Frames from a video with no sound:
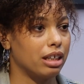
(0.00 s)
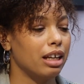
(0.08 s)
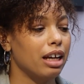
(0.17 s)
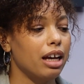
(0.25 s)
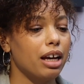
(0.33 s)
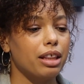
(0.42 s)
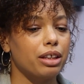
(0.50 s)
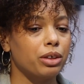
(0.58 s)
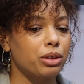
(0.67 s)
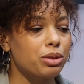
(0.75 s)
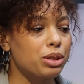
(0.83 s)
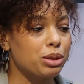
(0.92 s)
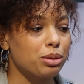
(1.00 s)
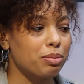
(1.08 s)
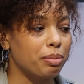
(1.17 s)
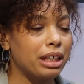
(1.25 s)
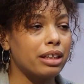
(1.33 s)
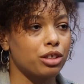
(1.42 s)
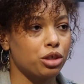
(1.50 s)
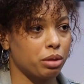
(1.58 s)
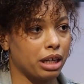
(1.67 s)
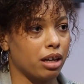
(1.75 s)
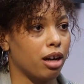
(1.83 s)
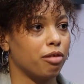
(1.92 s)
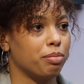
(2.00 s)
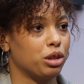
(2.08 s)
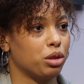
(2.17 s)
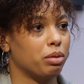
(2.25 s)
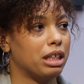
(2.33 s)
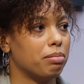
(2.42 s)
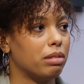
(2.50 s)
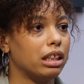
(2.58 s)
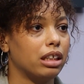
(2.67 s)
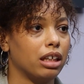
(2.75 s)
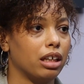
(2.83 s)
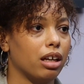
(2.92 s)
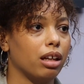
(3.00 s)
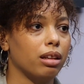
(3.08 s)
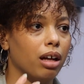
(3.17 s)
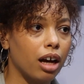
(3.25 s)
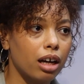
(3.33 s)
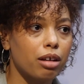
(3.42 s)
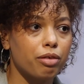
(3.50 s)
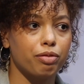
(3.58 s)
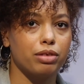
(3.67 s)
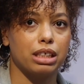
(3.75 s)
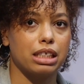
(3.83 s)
And there used to be a trade-off between making a lot of